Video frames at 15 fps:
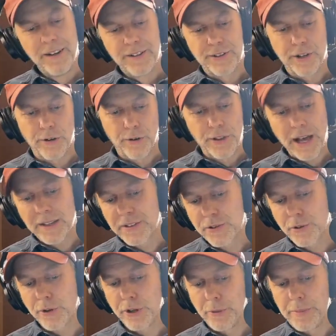So that
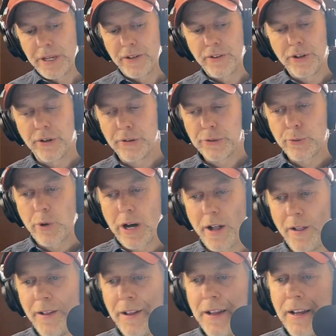story will be in there as
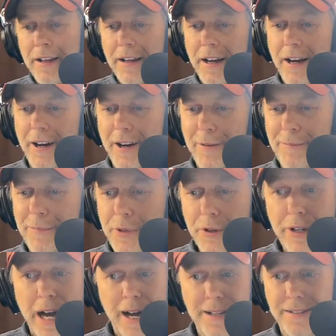well. Um,
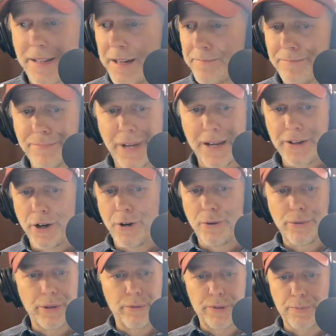you guys, I, I
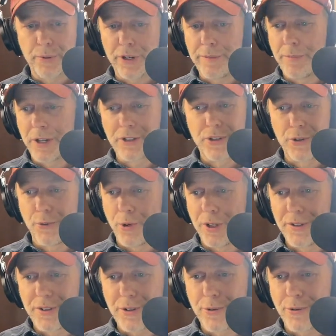know it was pretty much the
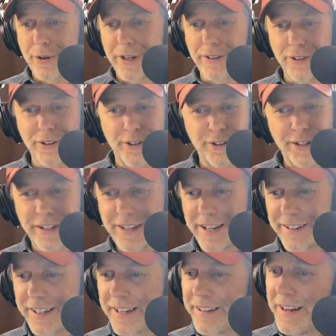one story in a little
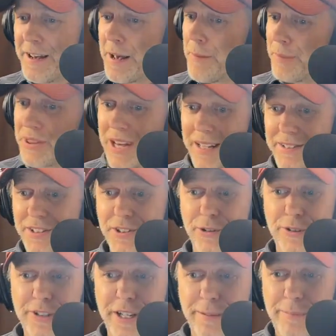Connecticut, but that's
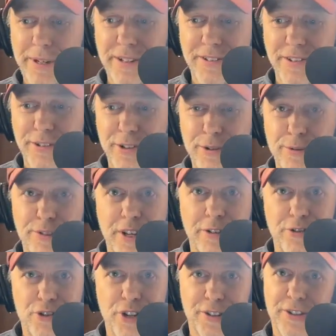13 minutes of news
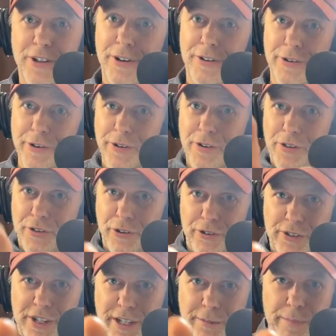in just under
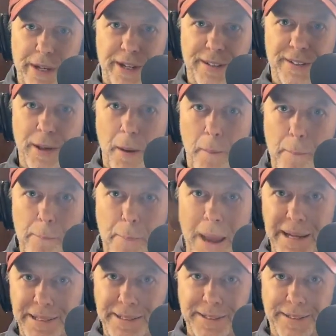13 minutes.
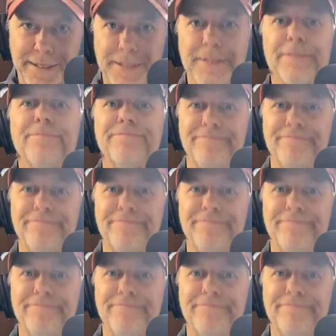Peace.